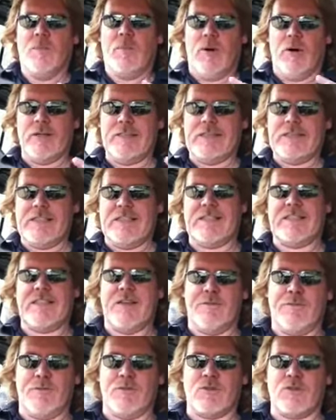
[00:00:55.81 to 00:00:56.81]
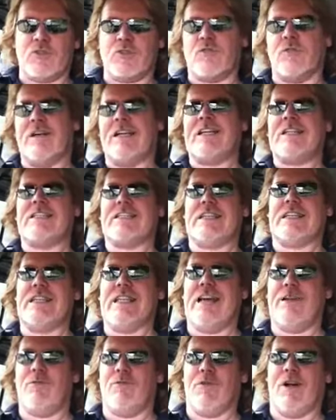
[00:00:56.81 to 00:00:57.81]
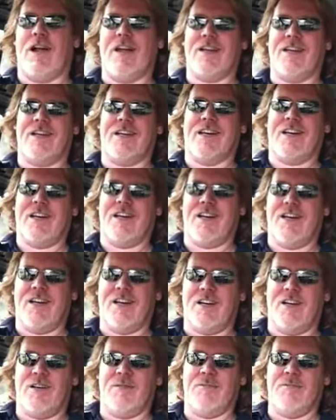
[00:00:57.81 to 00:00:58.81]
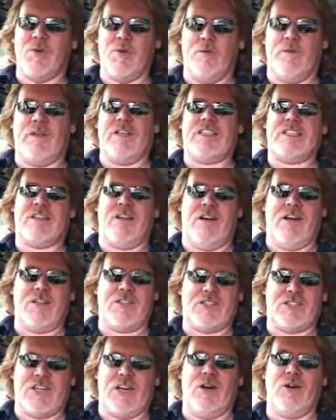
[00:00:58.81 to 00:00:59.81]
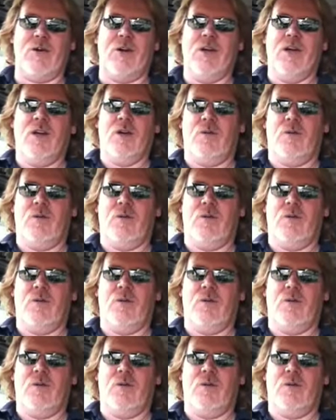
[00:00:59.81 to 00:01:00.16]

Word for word: pointing at different screens and they run a movie slideshow